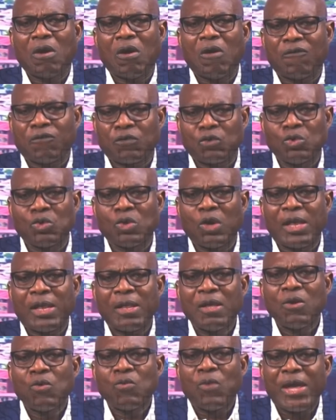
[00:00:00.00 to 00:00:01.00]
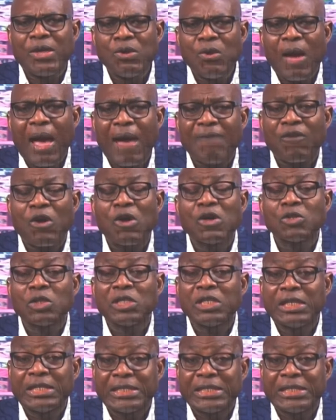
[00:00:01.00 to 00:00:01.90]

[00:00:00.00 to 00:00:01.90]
of crude oil when you have all the